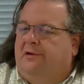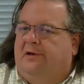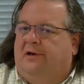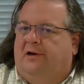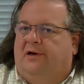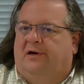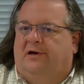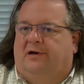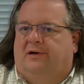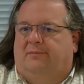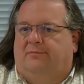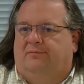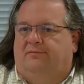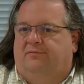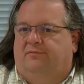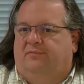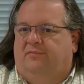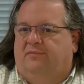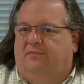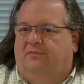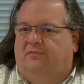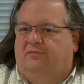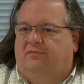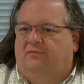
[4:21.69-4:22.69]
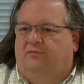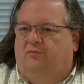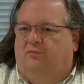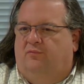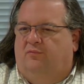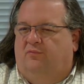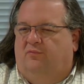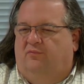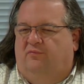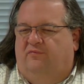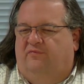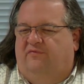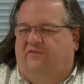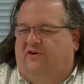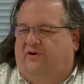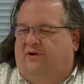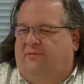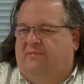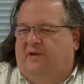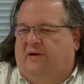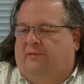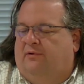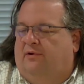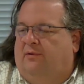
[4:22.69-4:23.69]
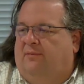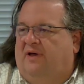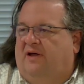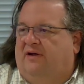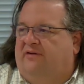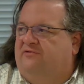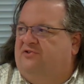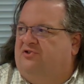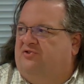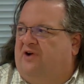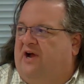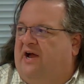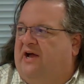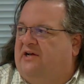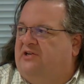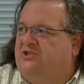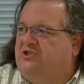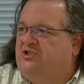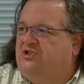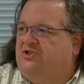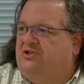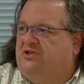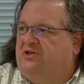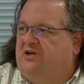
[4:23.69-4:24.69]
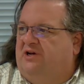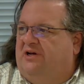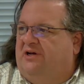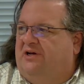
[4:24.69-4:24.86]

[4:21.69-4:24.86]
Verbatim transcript: Um, very minimal amount of trash,